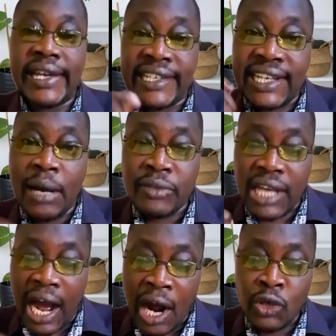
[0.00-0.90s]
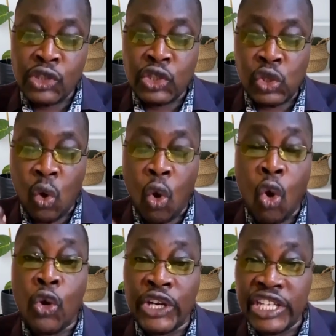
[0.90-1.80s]
It comes out
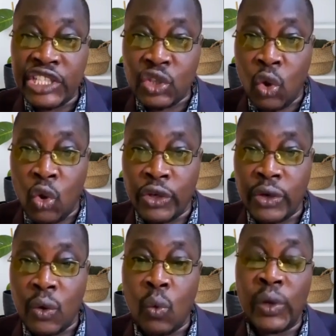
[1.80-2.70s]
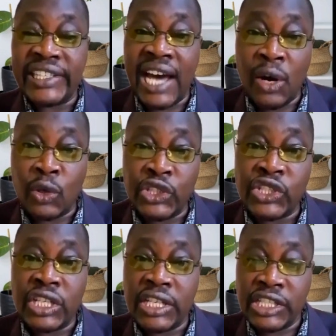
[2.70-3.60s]
on its own without
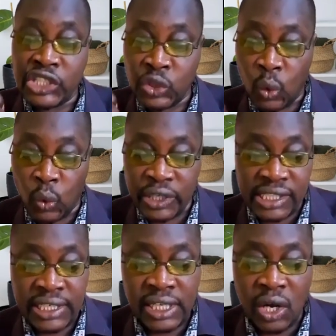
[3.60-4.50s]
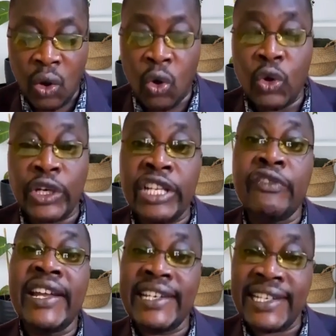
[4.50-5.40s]
squeezing or
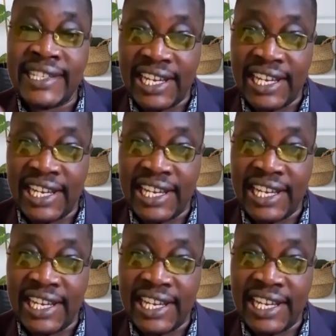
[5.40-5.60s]
even